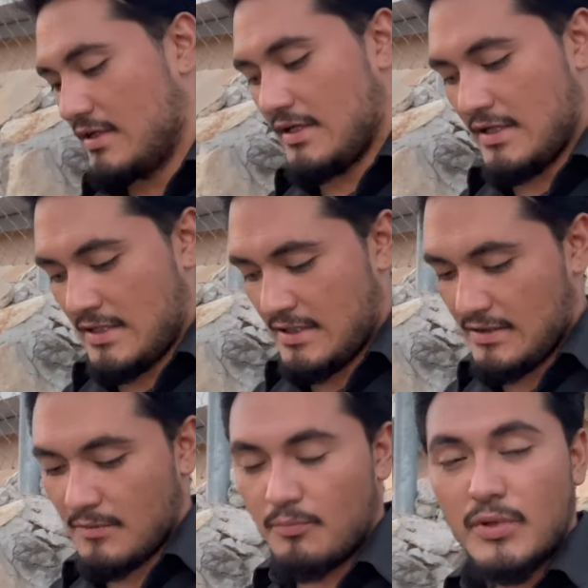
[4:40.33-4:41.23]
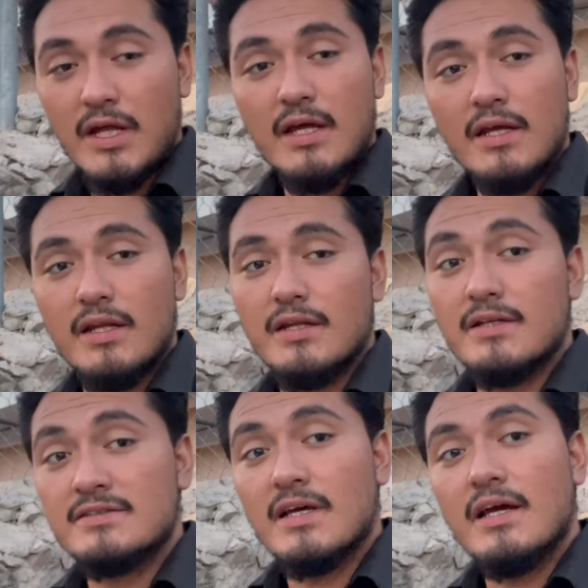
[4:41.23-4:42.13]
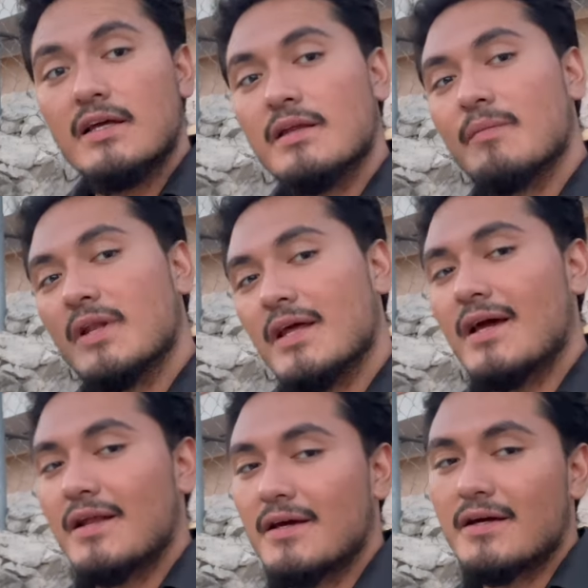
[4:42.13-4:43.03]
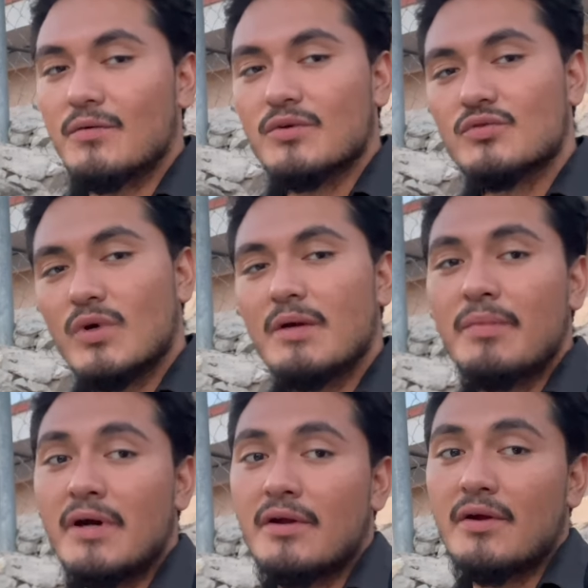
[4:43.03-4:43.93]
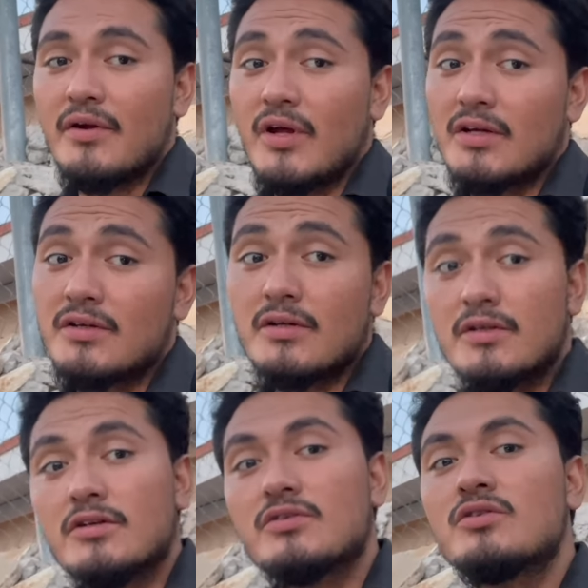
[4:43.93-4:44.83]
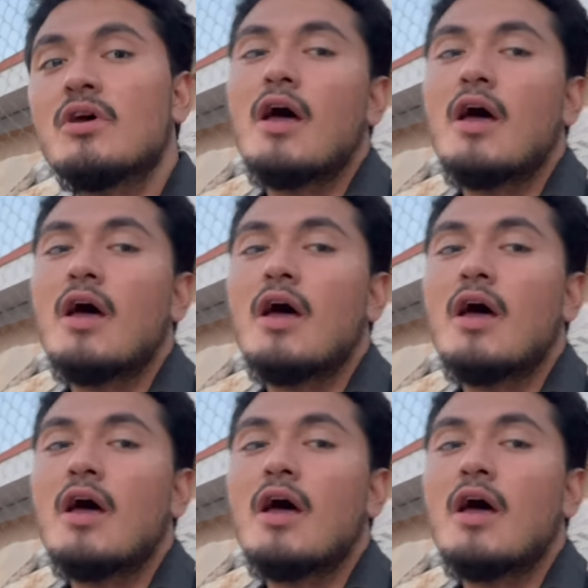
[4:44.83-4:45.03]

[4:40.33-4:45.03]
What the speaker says: And the plan and design that my dad had was way better, and I should have just